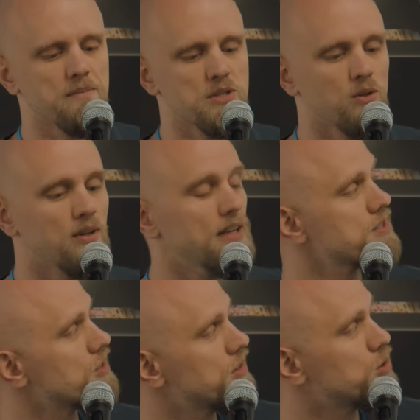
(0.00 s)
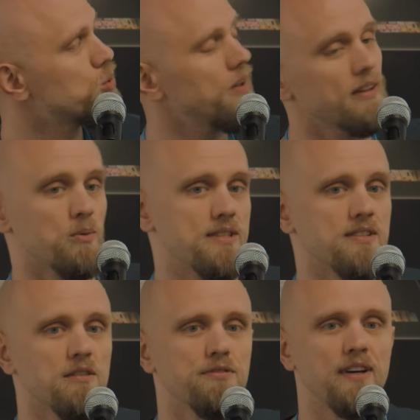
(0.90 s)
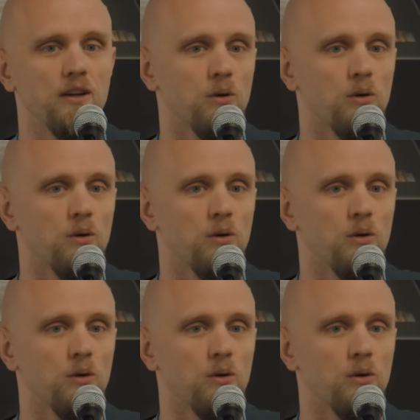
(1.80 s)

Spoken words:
So I started doodling with stuff I